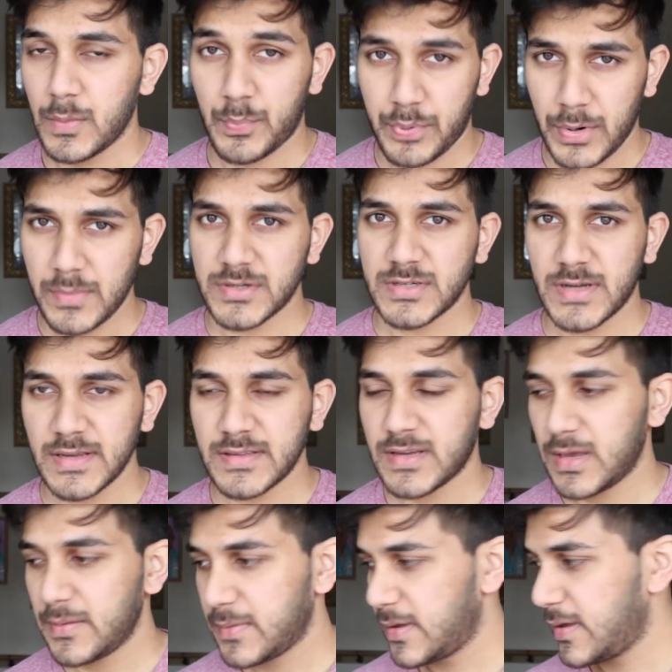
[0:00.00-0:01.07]
pretty much
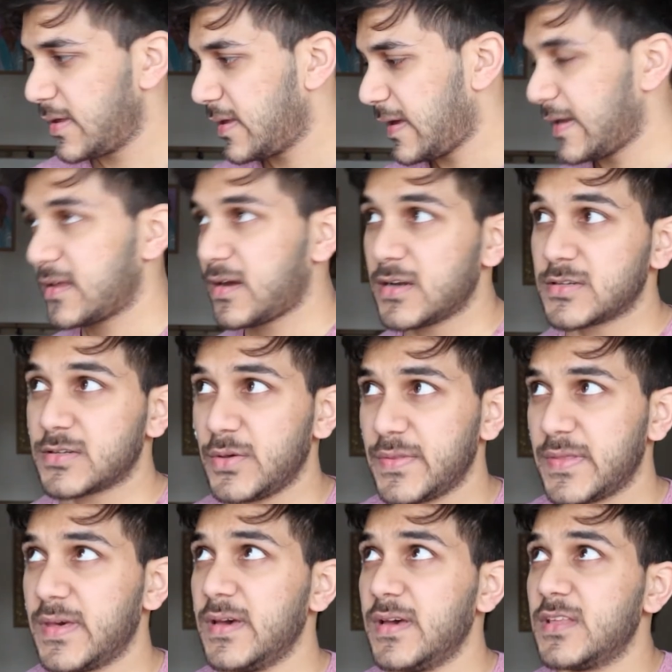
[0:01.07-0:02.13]
nighttime. And I can't just close the
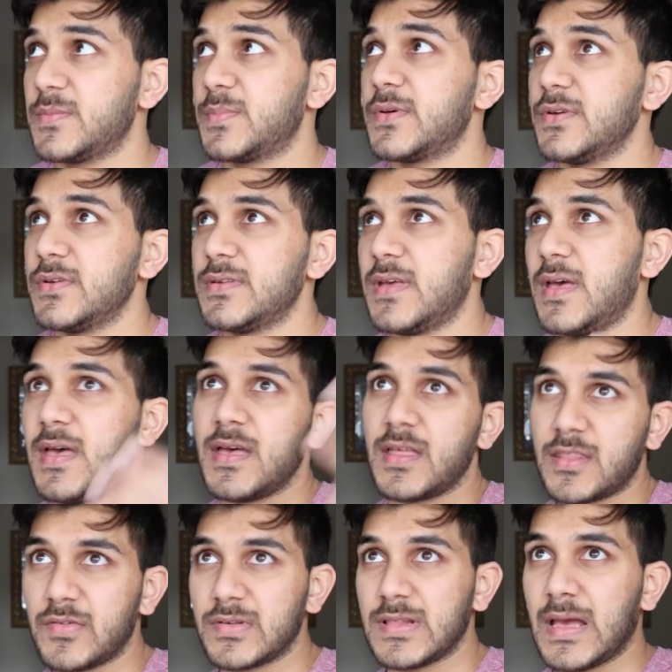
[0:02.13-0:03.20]
curtains because
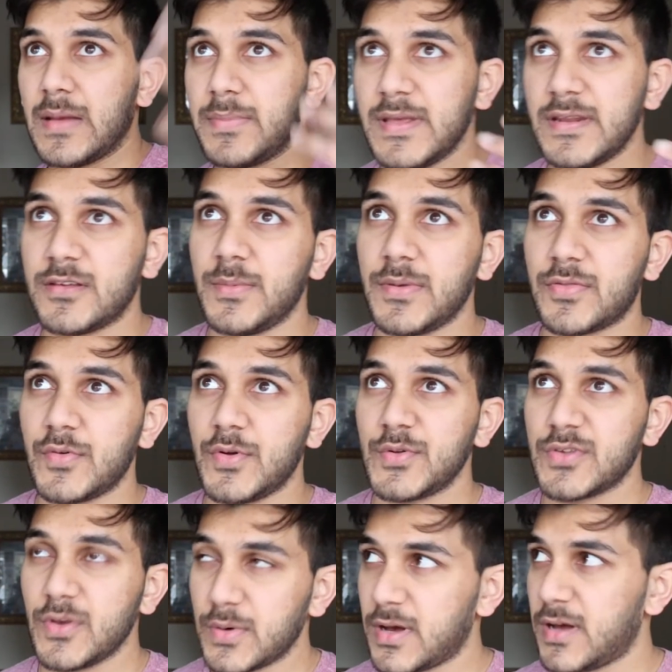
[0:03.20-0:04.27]
there is light bleed coming through,
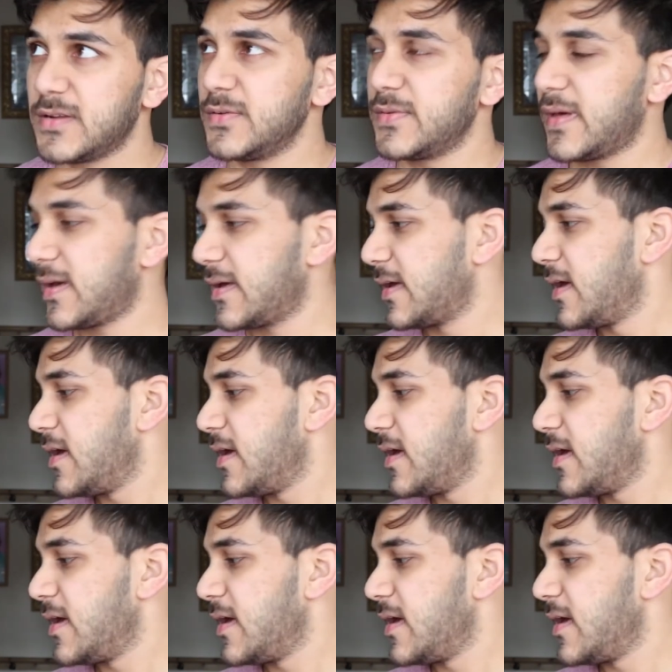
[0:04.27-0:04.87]
so I can't do that.